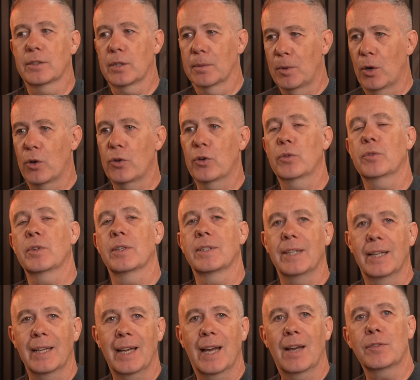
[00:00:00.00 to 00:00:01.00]
Tomorrow, the
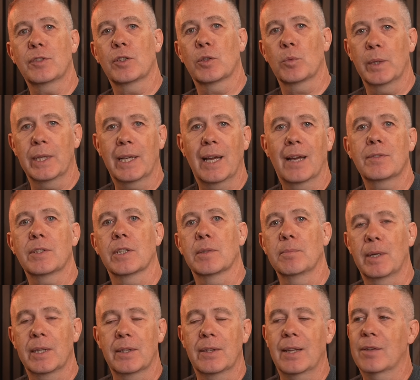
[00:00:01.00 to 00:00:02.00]
day after, the week after, the
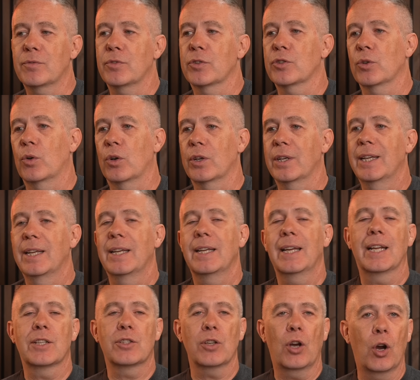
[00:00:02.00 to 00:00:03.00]
month after, and so on,
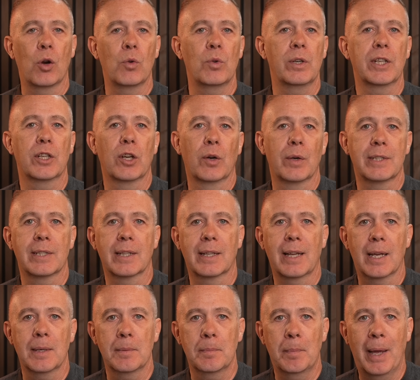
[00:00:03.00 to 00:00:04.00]
it's only going to
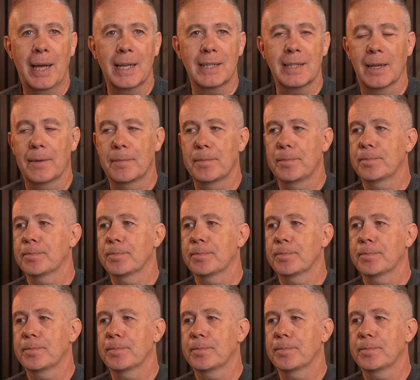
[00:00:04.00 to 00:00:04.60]
get better.